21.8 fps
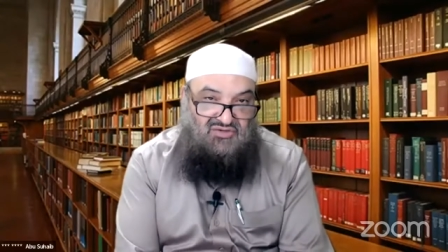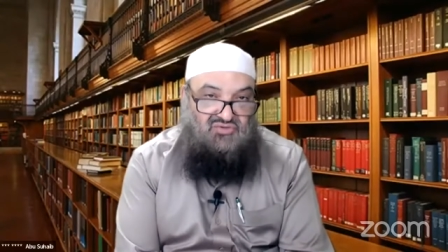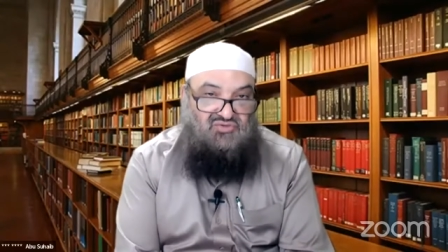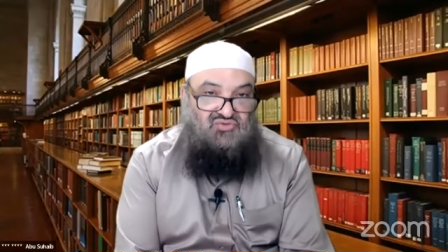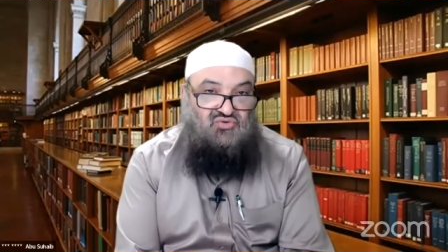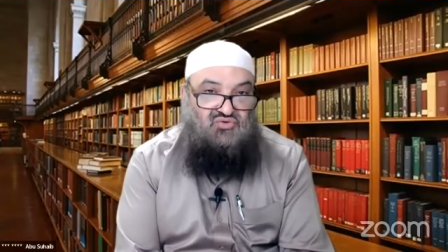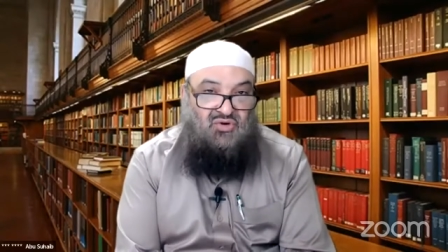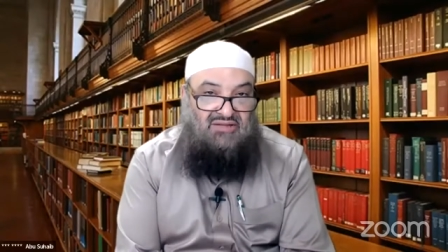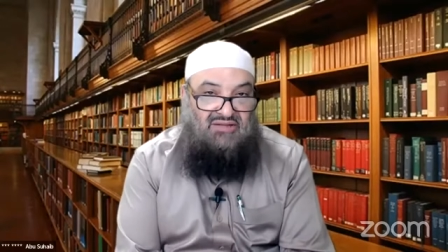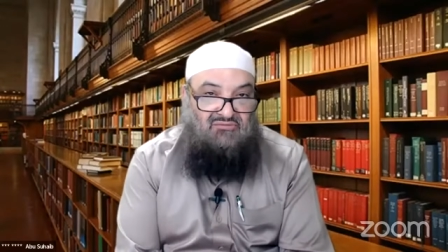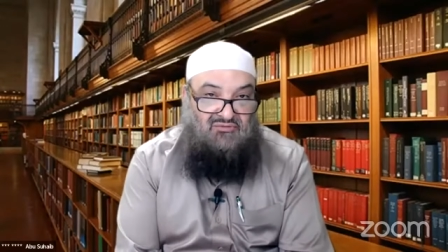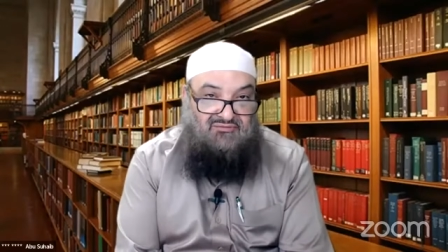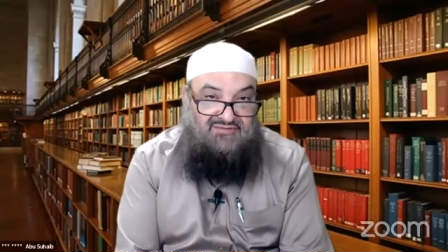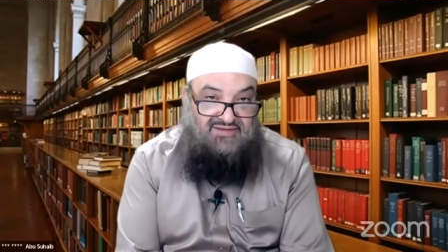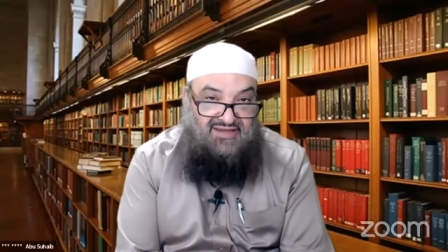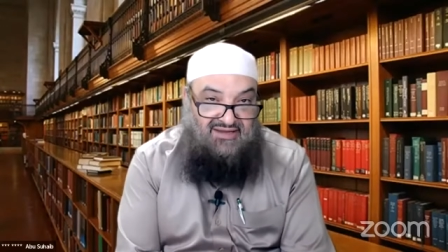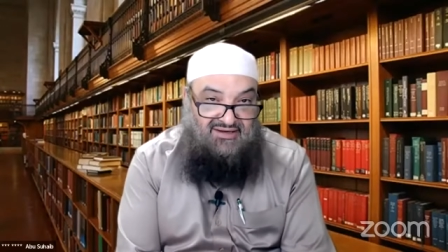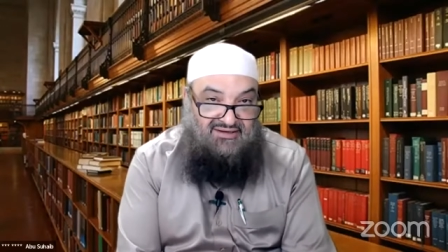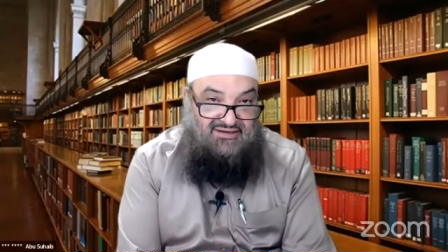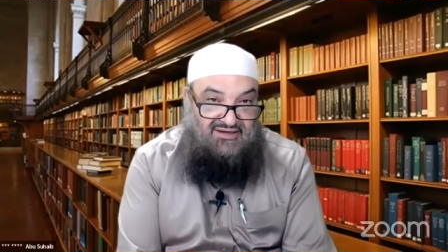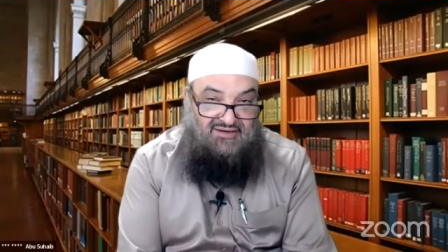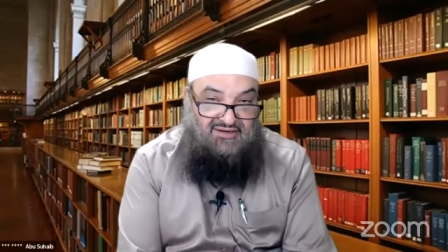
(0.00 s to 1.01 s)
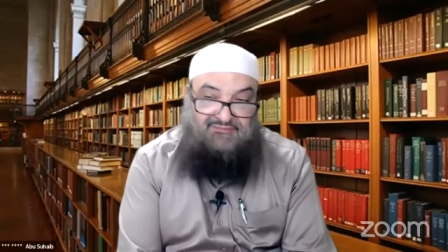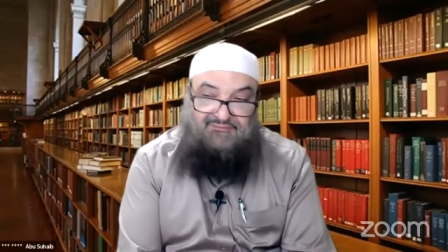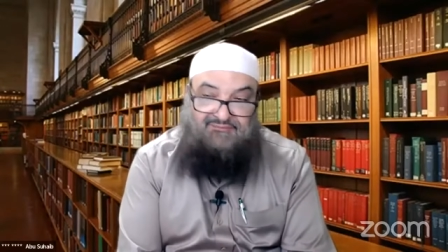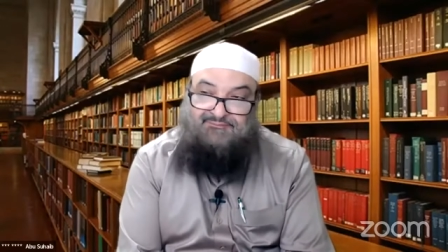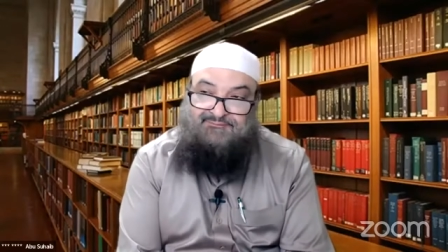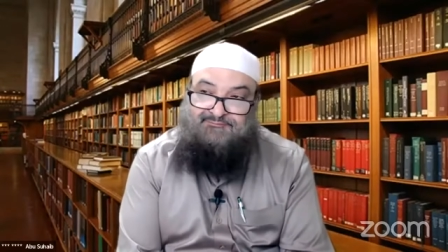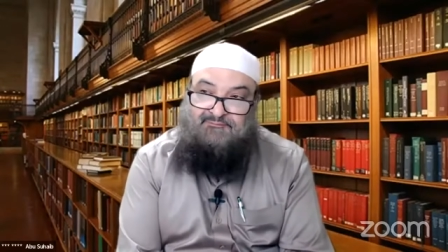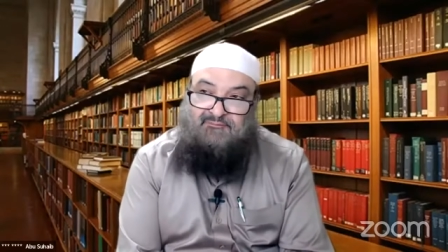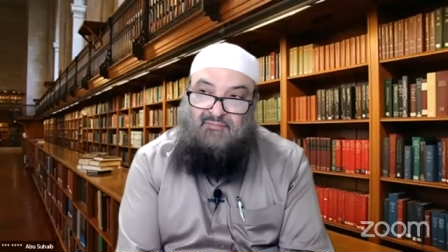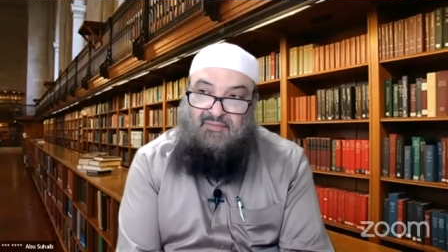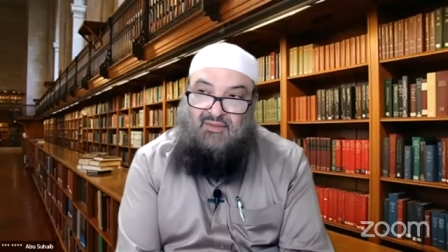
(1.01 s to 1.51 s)
Surah Al-Mumtahina,
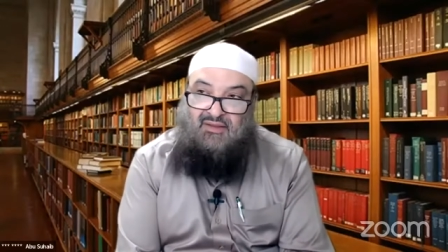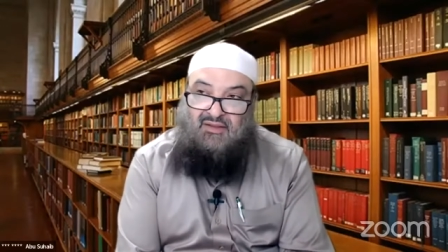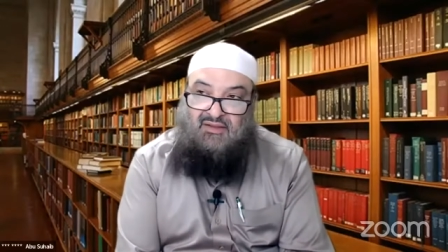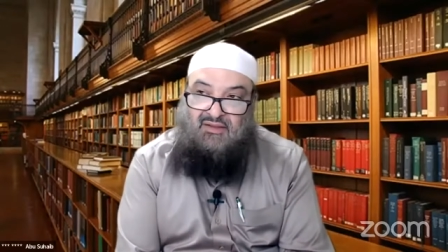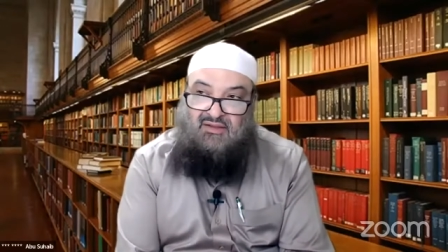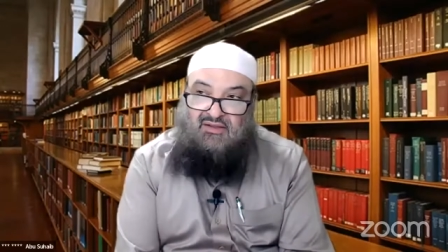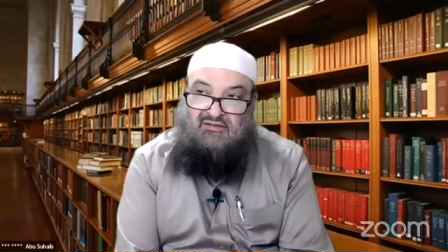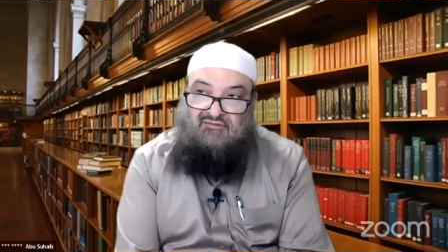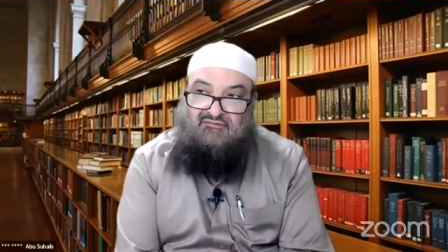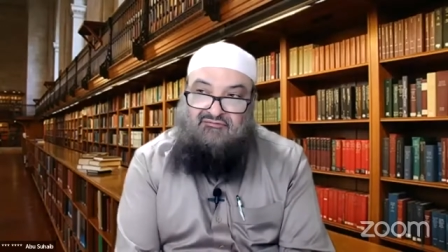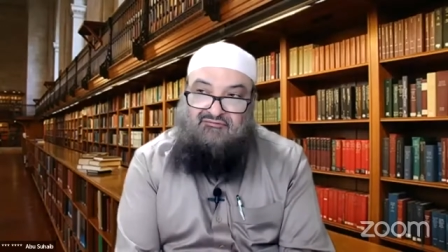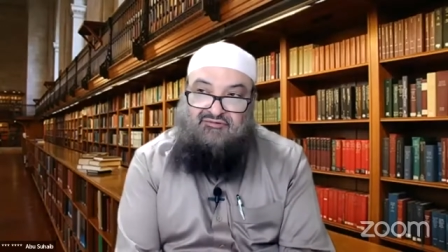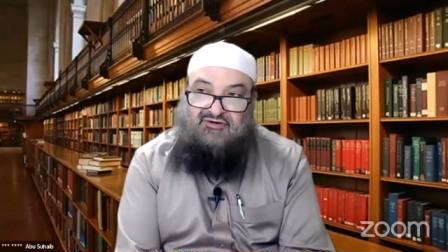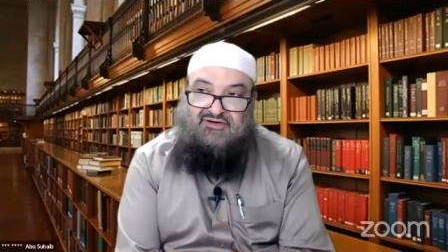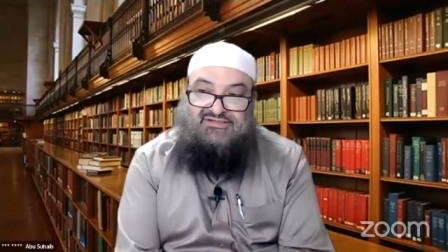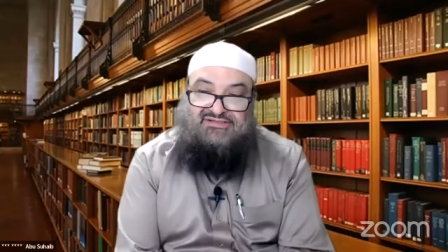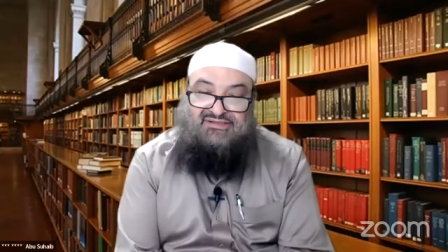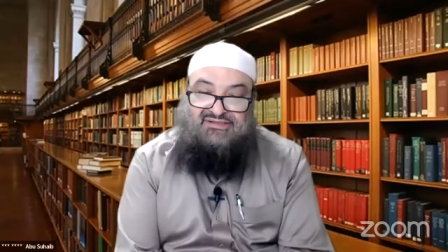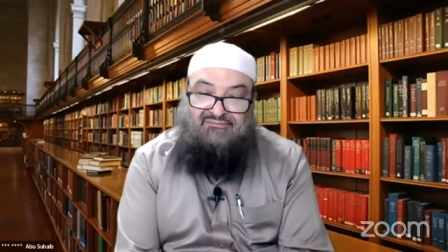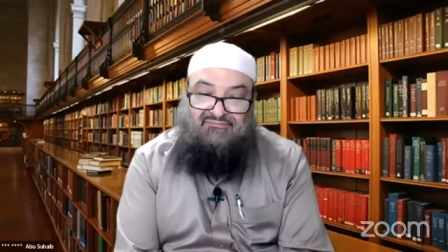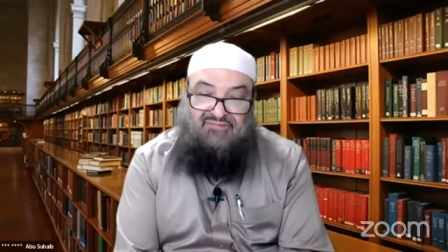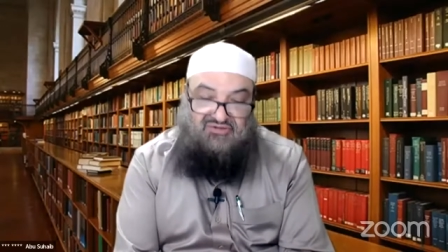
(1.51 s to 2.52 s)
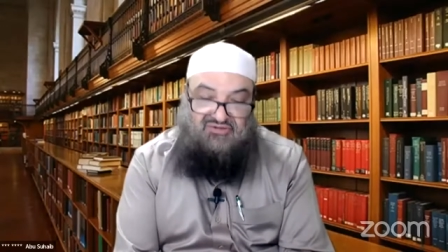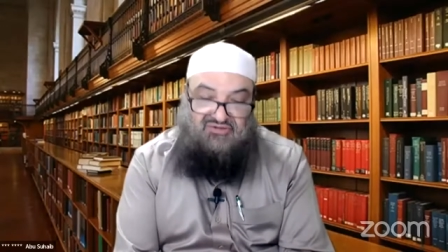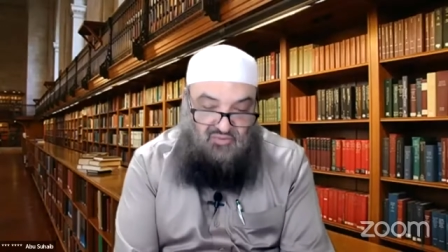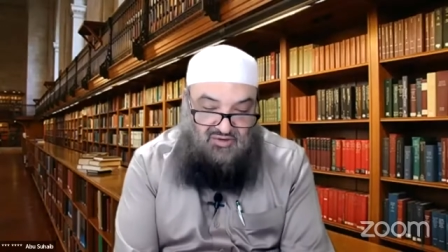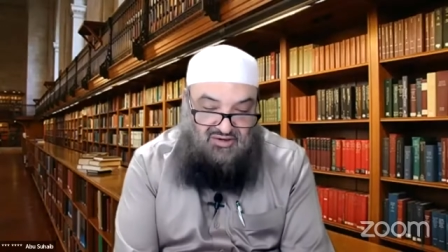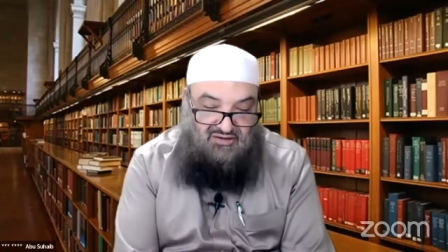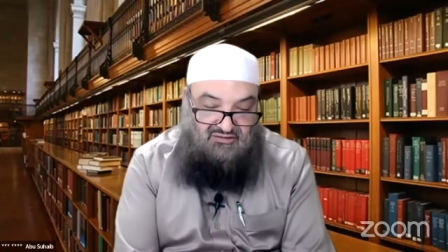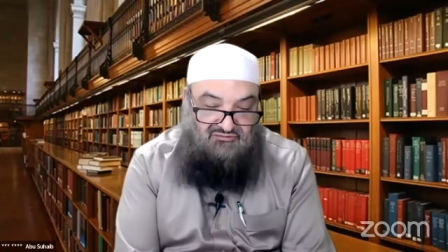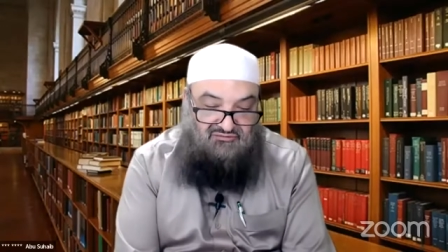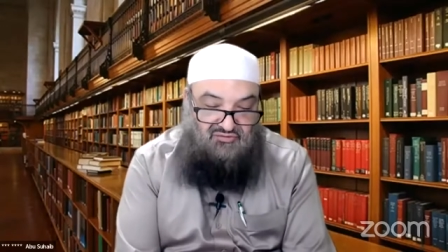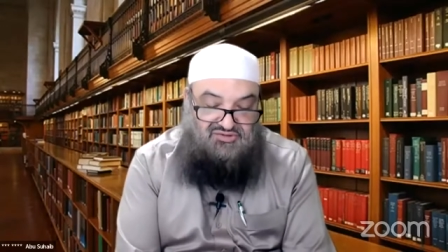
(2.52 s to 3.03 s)
verse number 12,